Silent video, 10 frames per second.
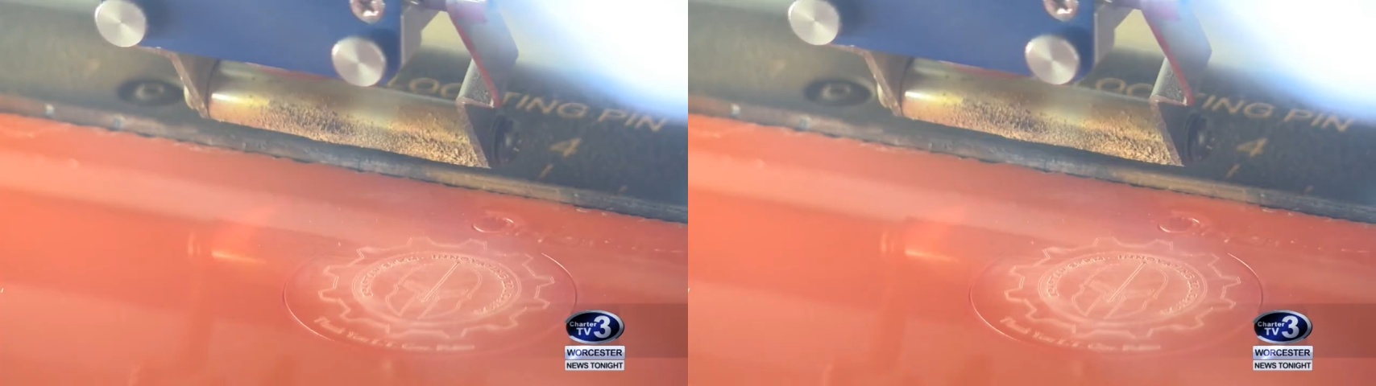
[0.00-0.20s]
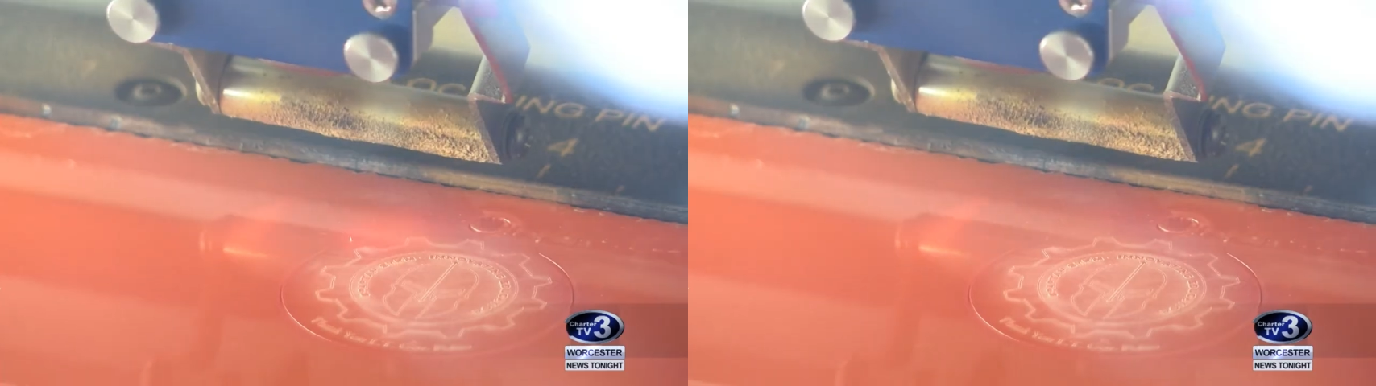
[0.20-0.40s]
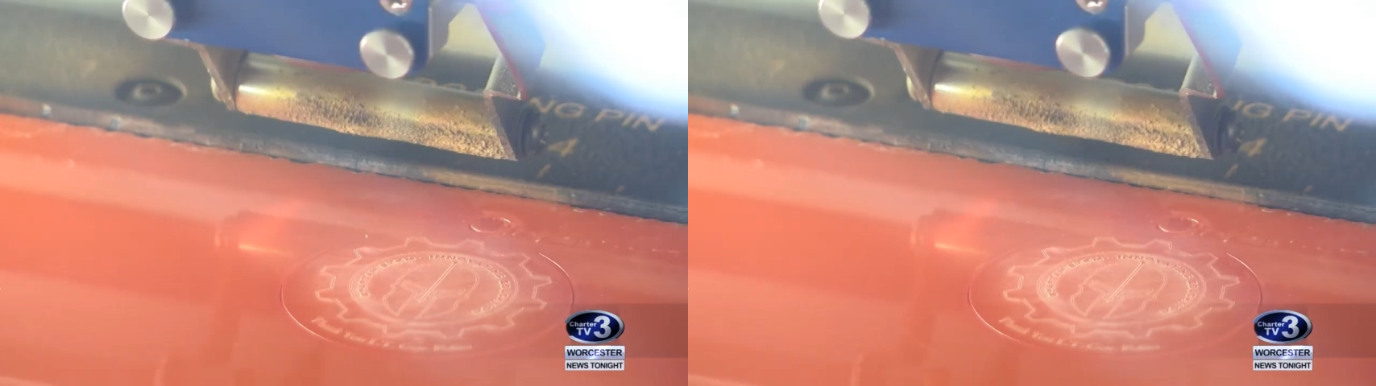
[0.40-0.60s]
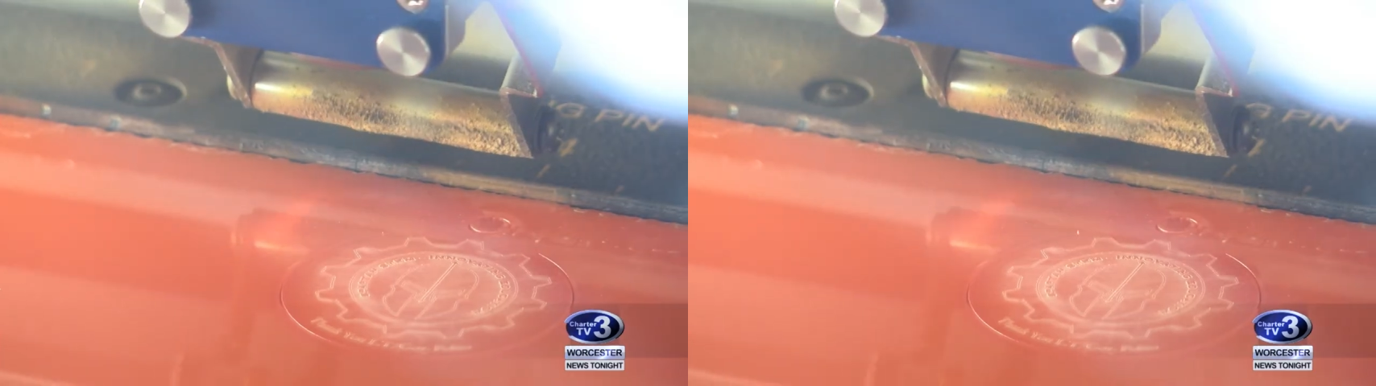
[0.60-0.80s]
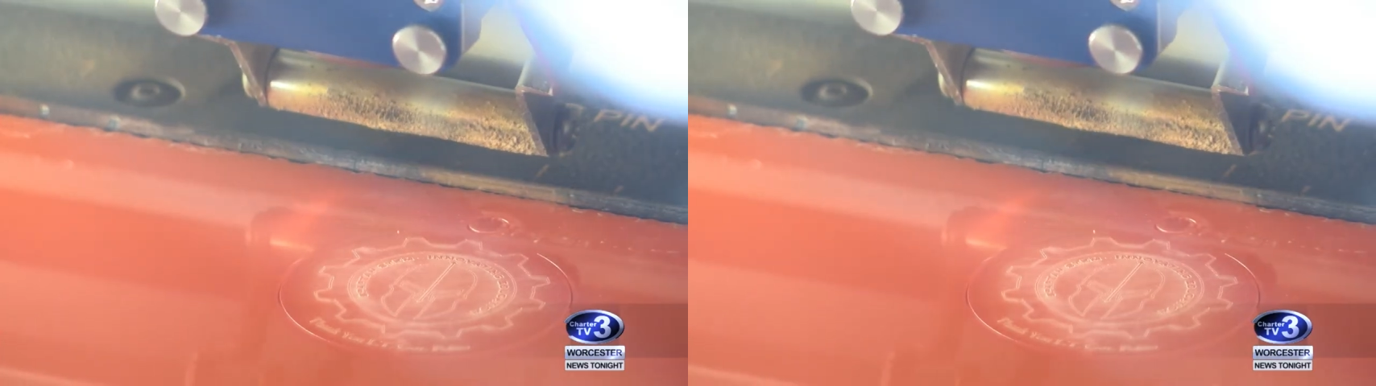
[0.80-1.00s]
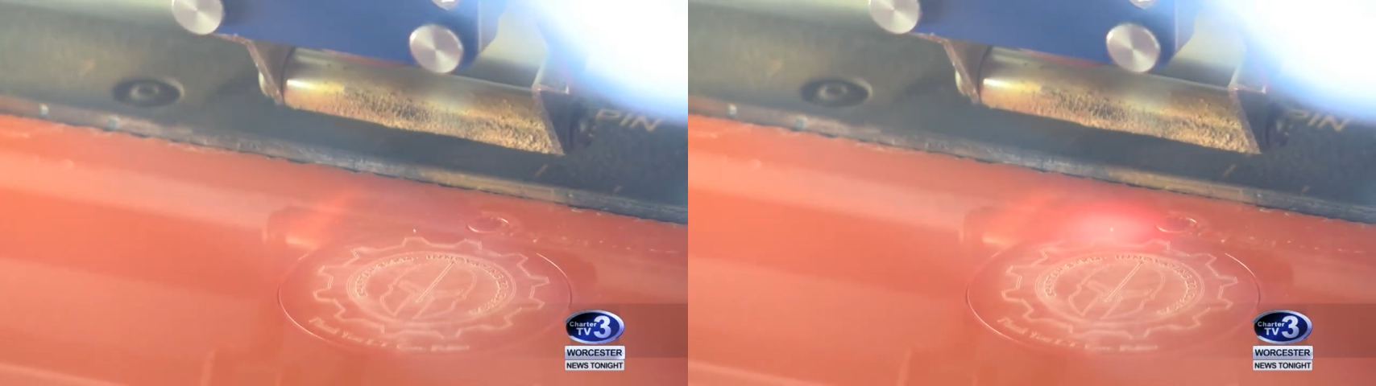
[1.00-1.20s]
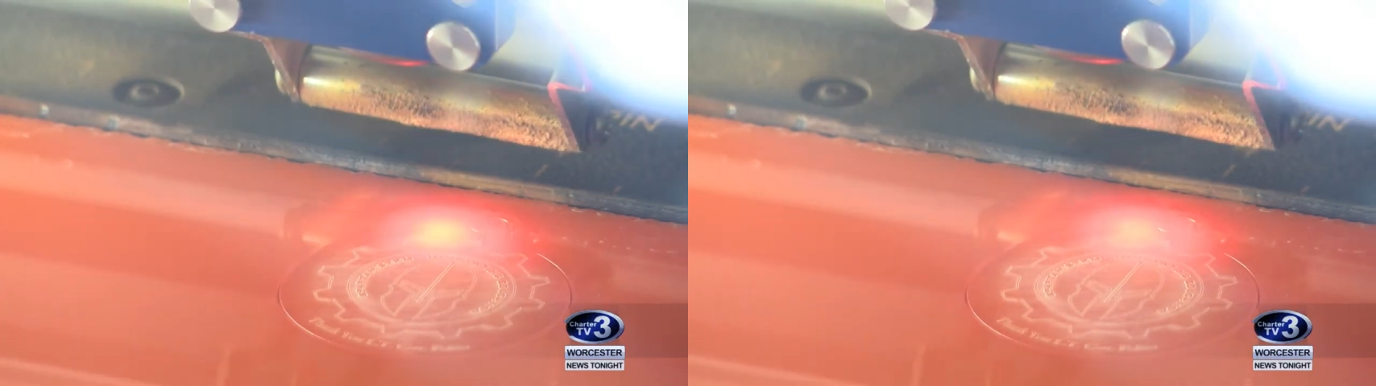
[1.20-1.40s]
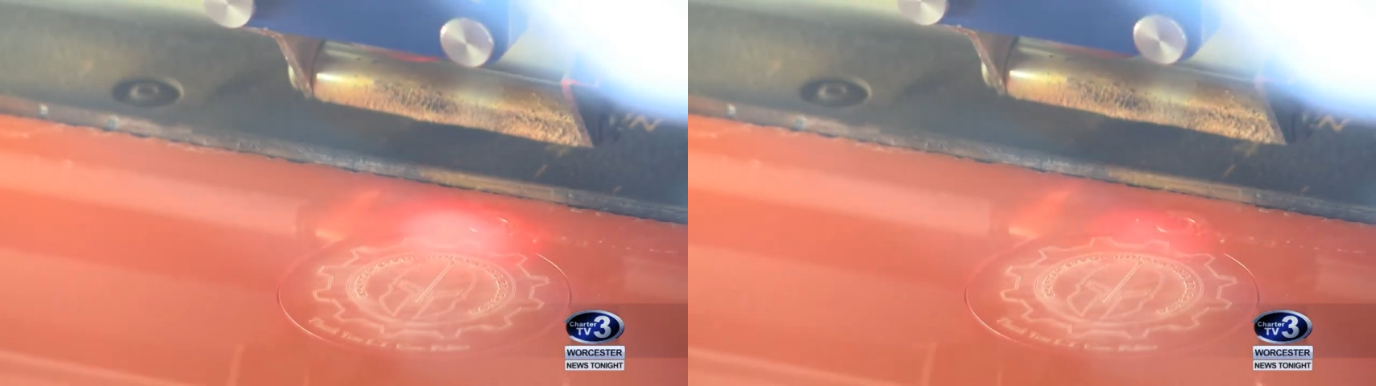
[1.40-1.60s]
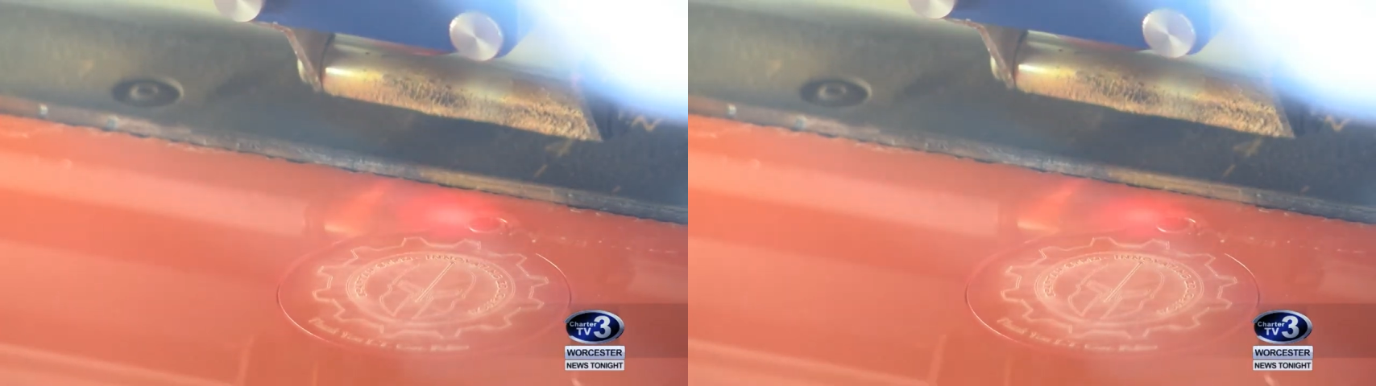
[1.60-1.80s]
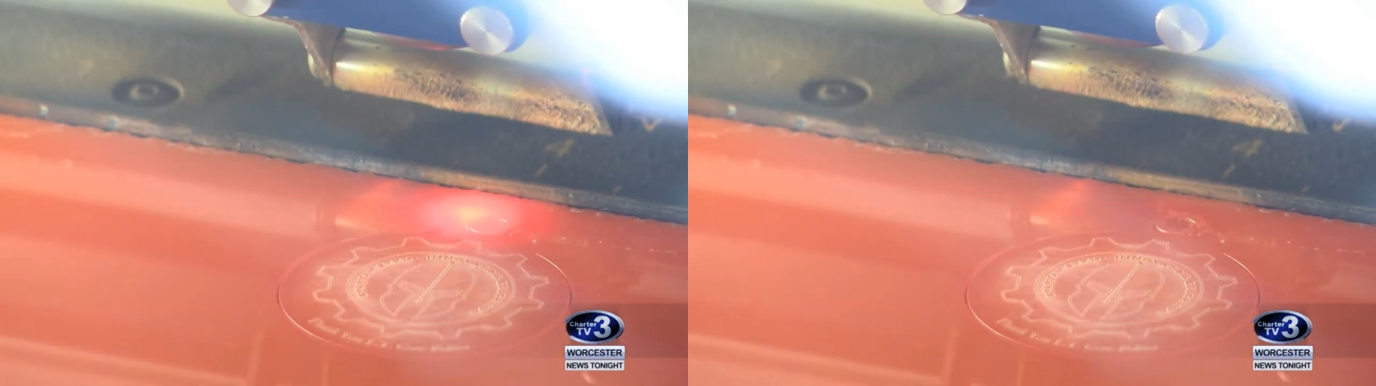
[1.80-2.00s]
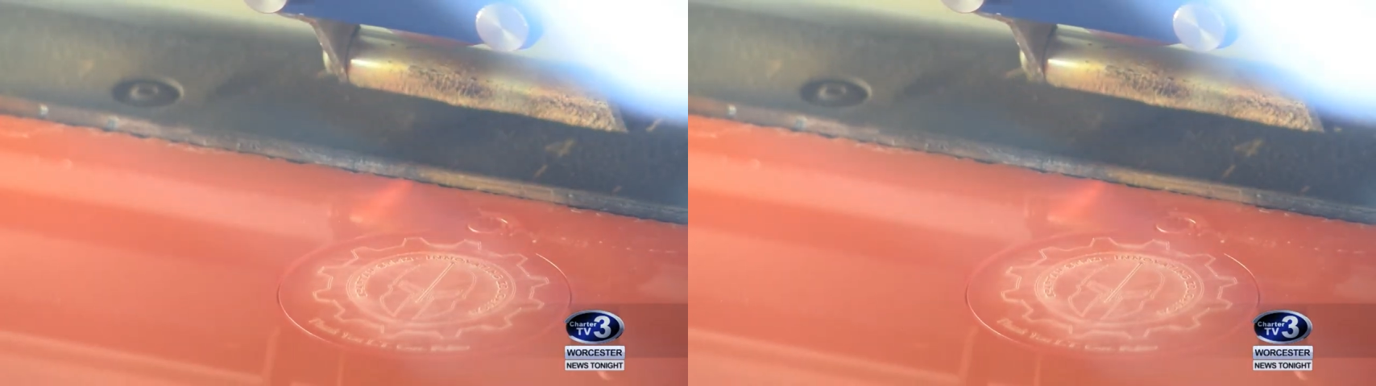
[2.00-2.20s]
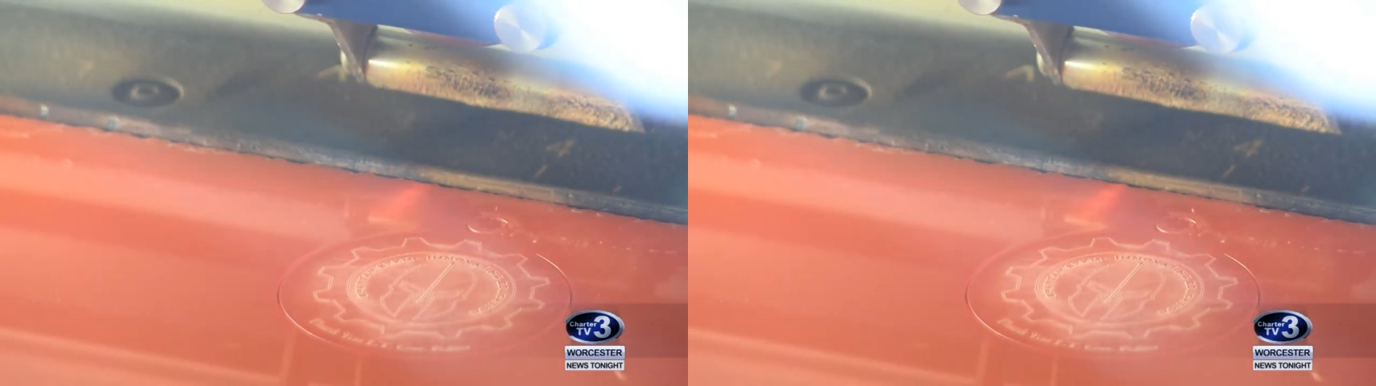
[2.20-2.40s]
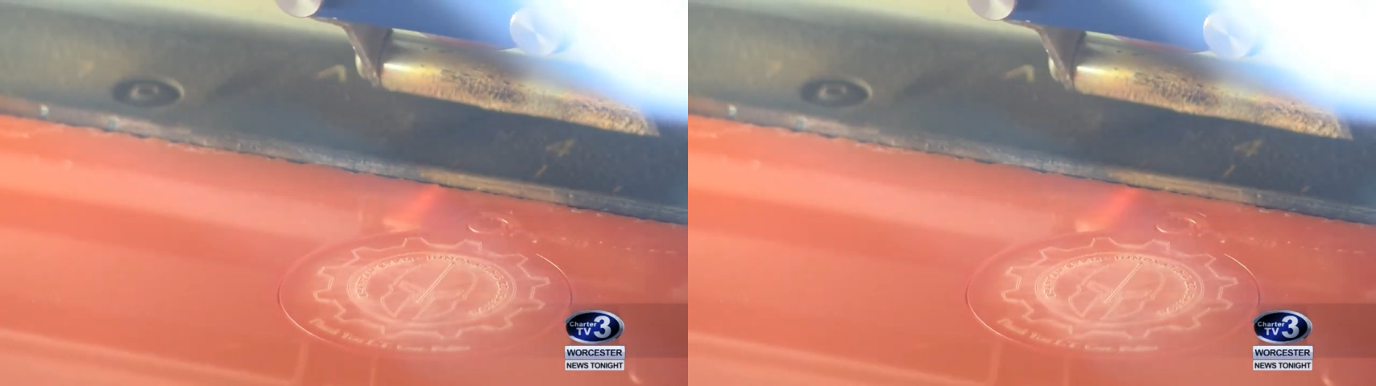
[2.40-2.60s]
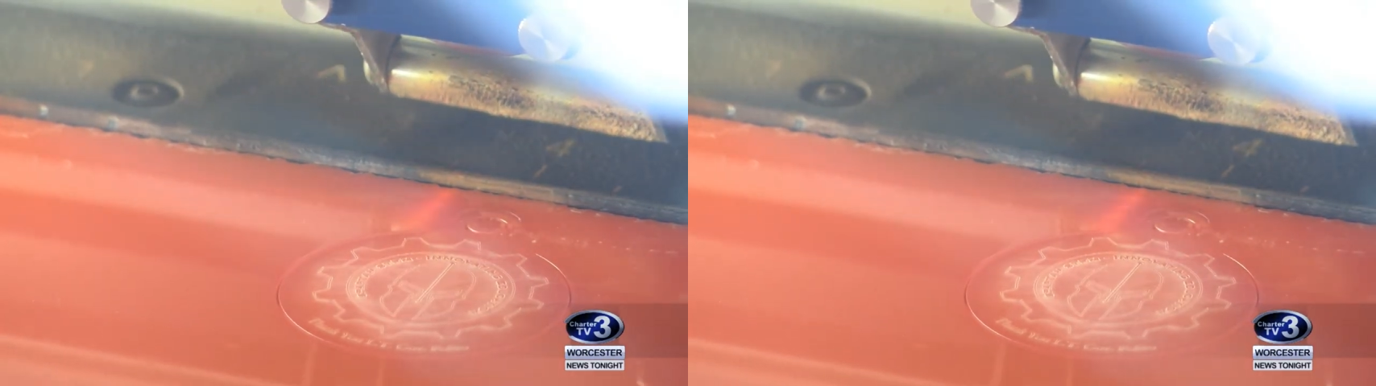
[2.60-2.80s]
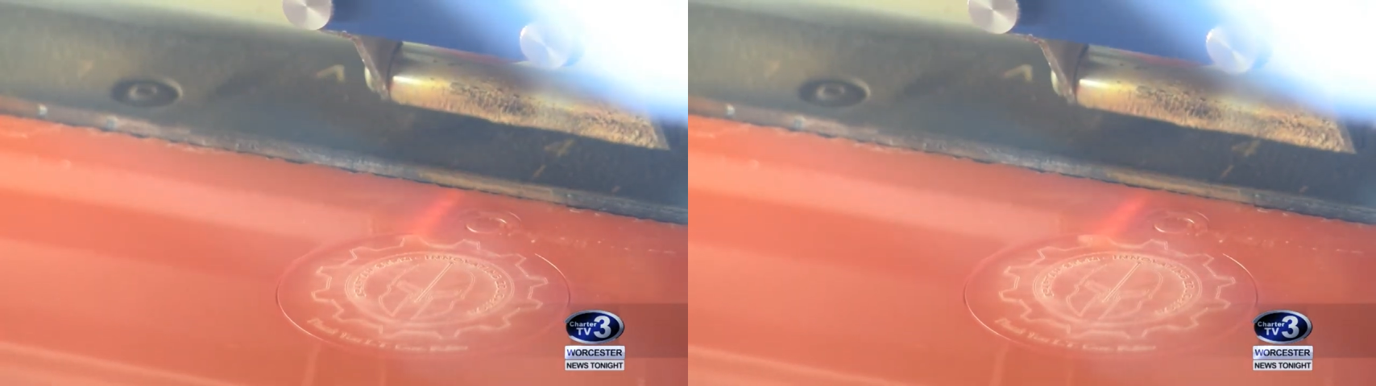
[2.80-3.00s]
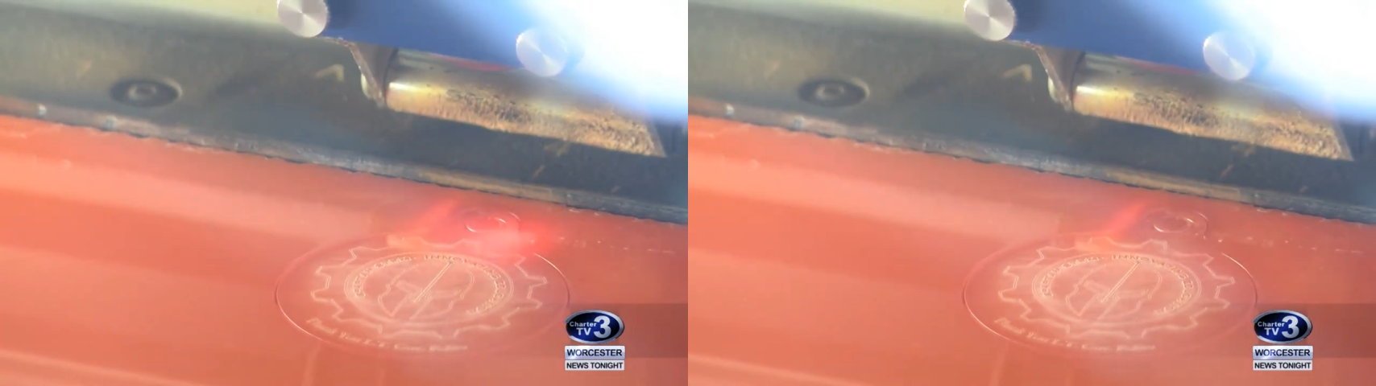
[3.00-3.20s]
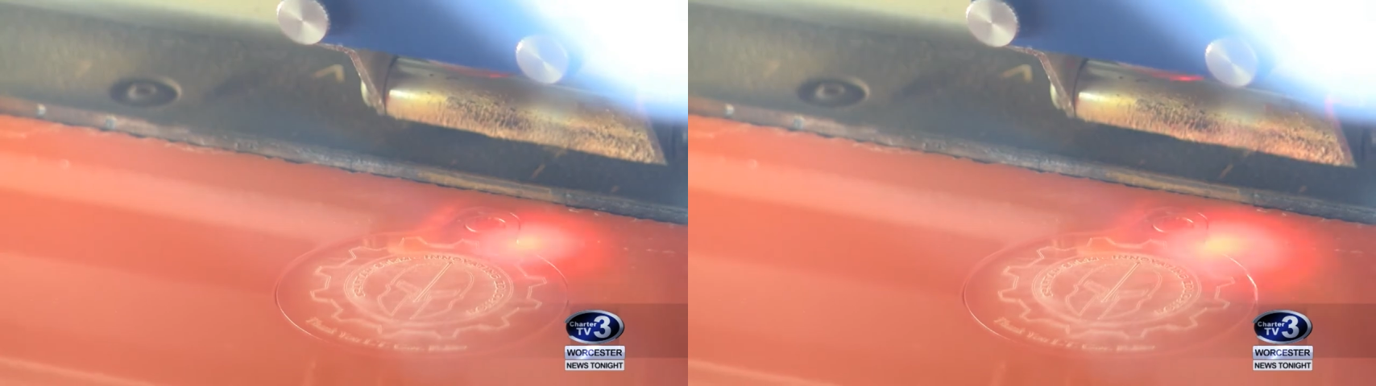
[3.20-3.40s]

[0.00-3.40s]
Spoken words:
(no speaker visible)